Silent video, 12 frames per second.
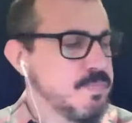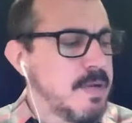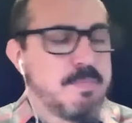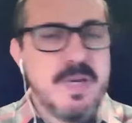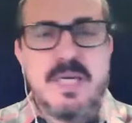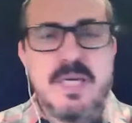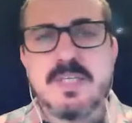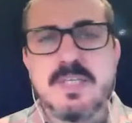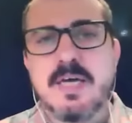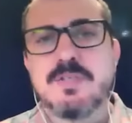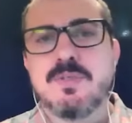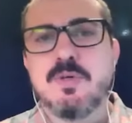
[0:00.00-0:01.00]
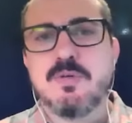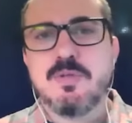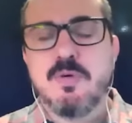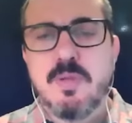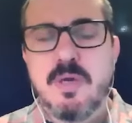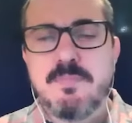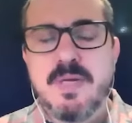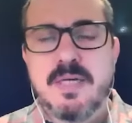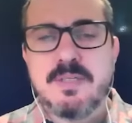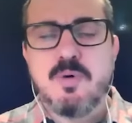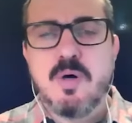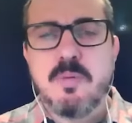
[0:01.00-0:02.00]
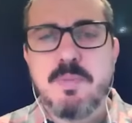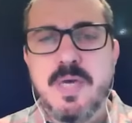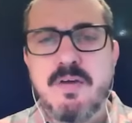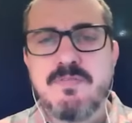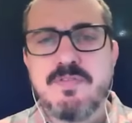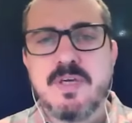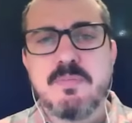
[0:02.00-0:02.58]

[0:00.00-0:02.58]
And pinning attacks don't only apply to RBF,